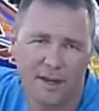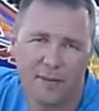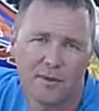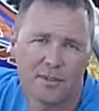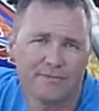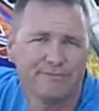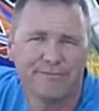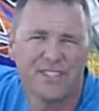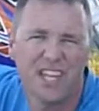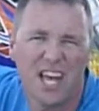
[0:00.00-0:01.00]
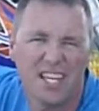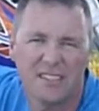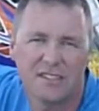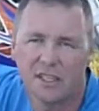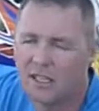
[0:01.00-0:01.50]
fiber
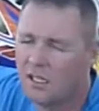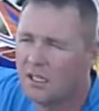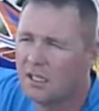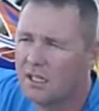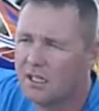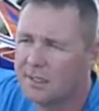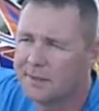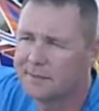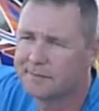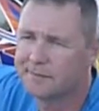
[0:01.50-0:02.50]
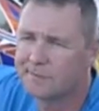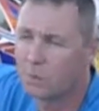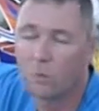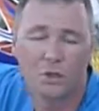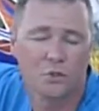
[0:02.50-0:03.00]
sides.
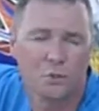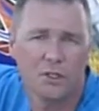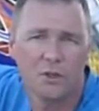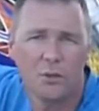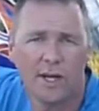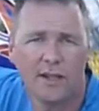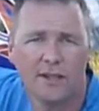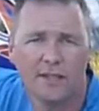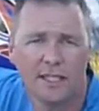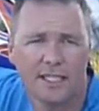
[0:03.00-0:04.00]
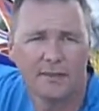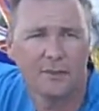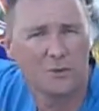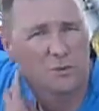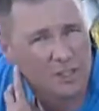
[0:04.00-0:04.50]
Works really well. I
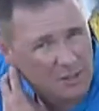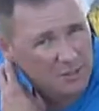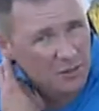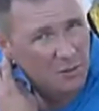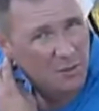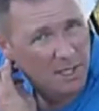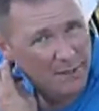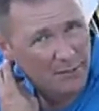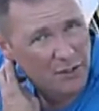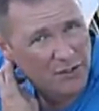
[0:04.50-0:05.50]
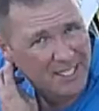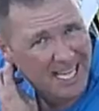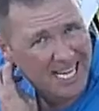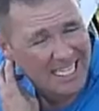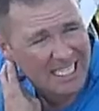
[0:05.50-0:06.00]
was concerned when I first
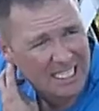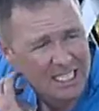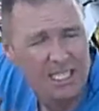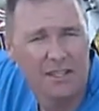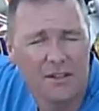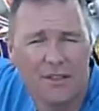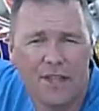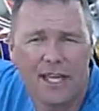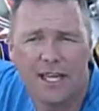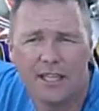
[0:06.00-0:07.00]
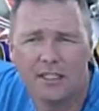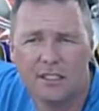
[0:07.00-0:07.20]
got it that